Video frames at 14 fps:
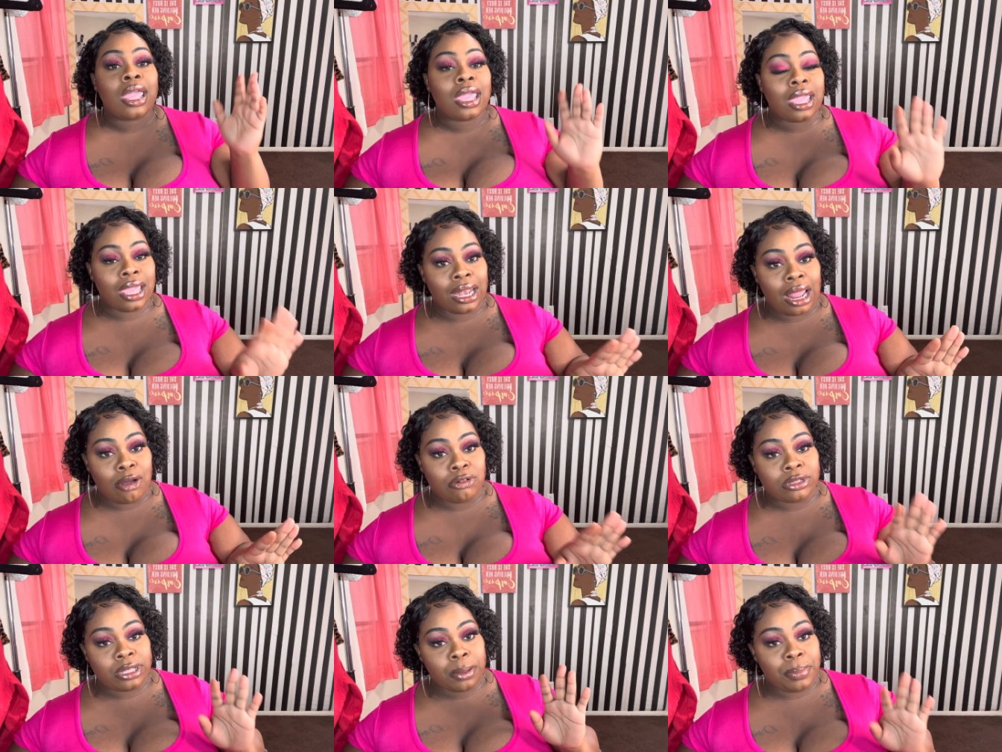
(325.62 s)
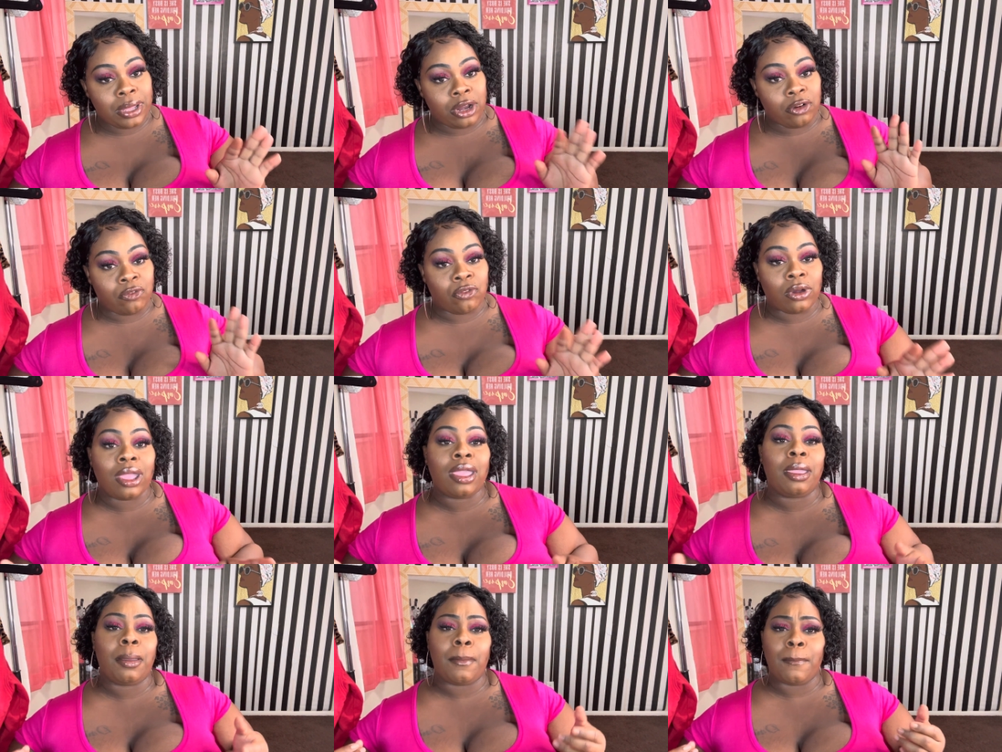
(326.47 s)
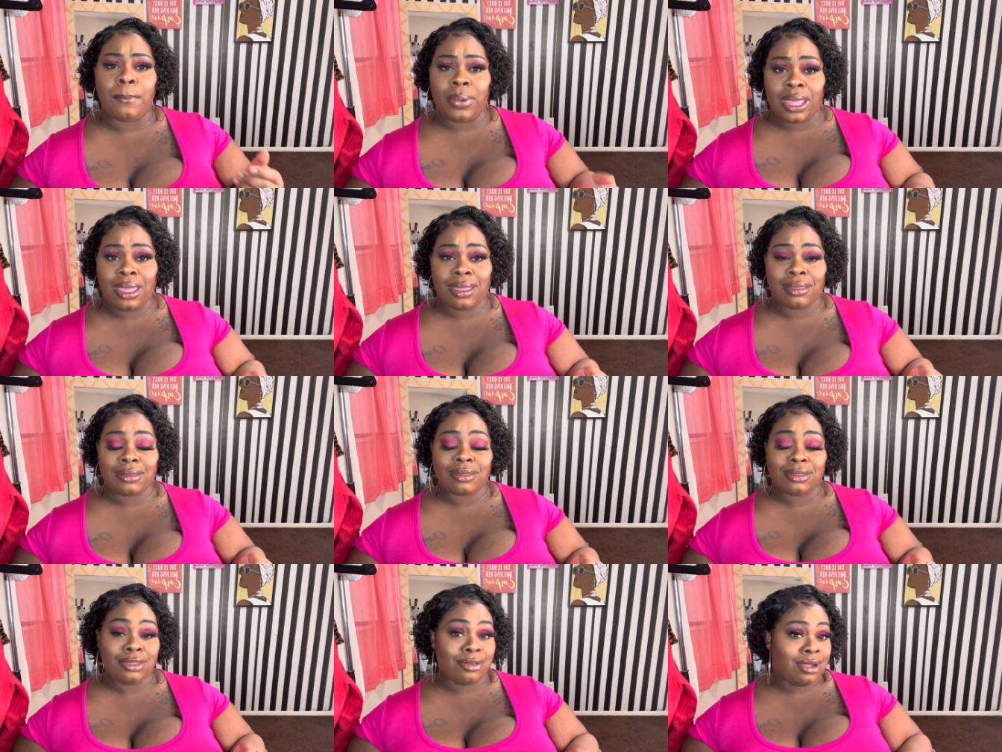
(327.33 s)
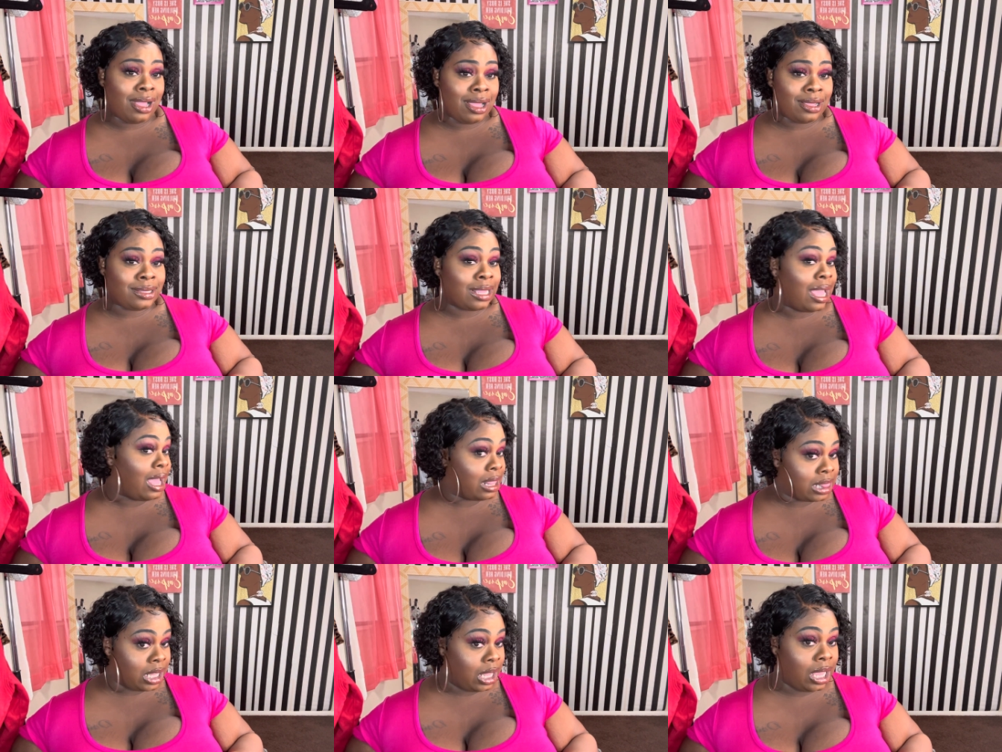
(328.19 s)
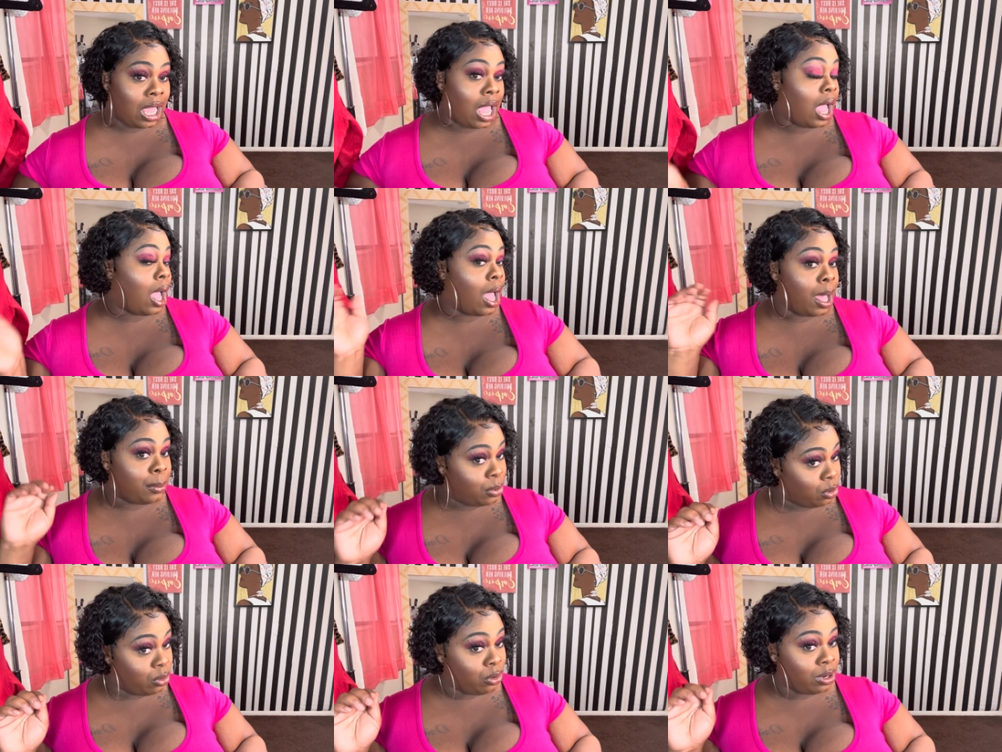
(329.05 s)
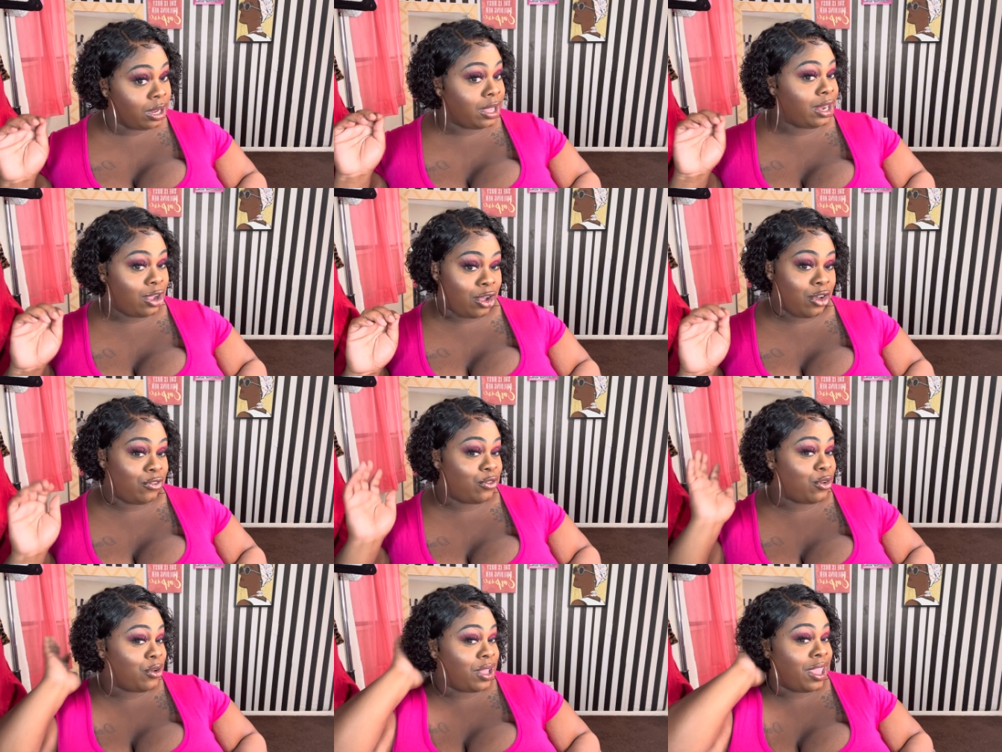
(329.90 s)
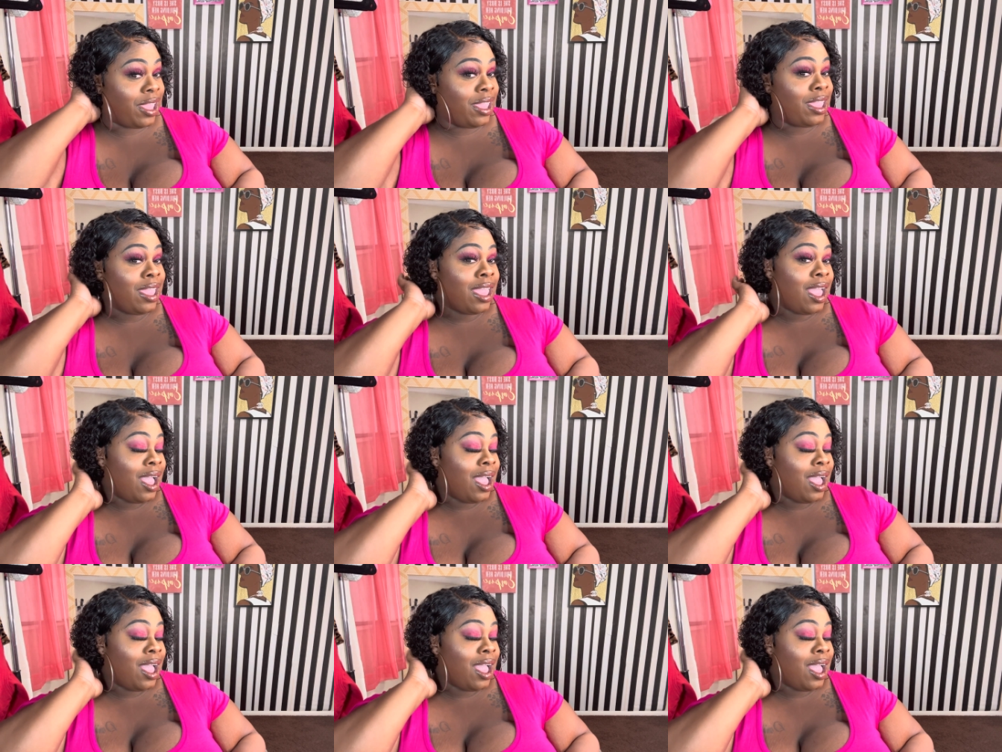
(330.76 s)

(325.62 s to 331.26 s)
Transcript: And I was a bit afraid, but you guys, I think I pulled it off, okay?